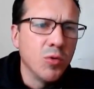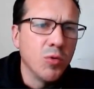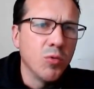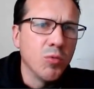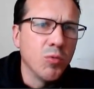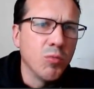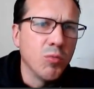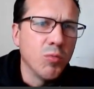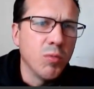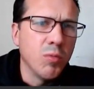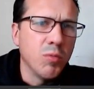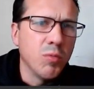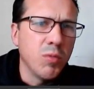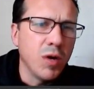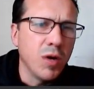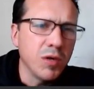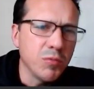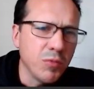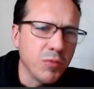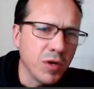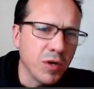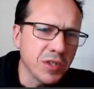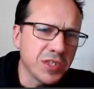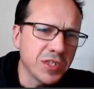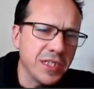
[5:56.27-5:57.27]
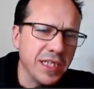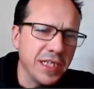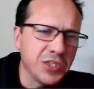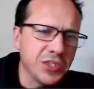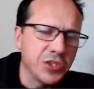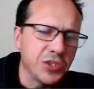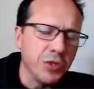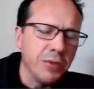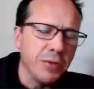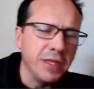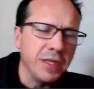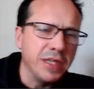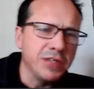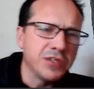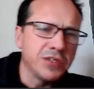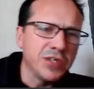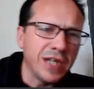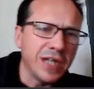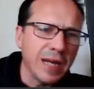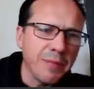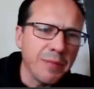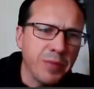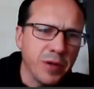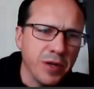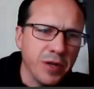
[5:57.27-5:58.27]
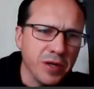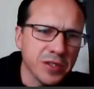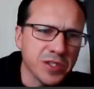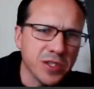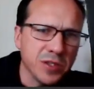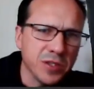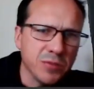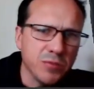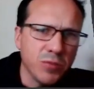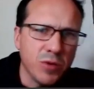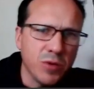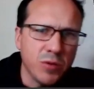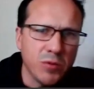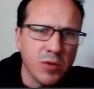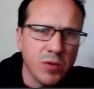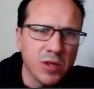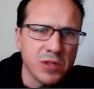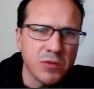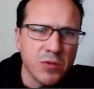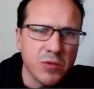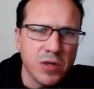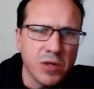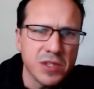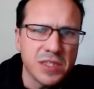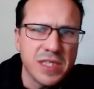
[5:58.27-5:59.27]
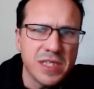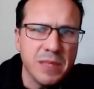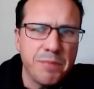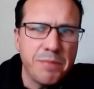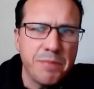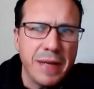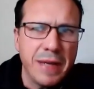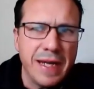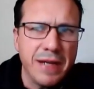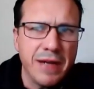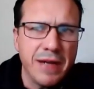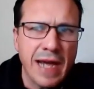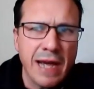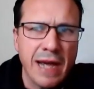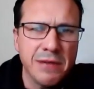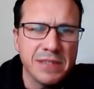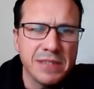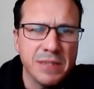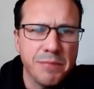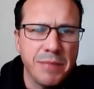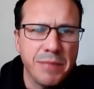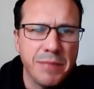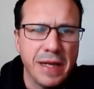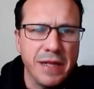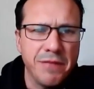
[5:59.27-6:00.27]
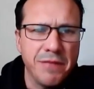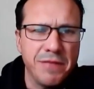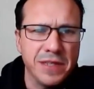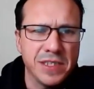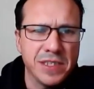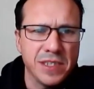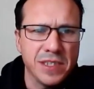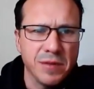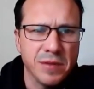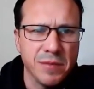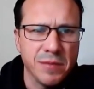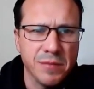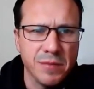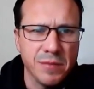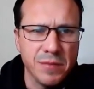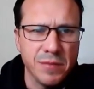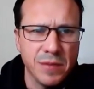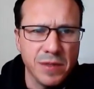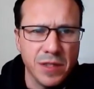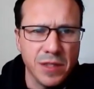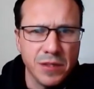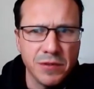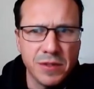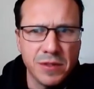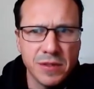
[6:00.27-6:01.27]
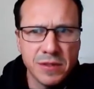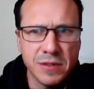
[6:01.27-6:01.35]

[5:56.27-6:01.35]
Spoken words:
What's this doing to that person? How's it benefiting them, Luke?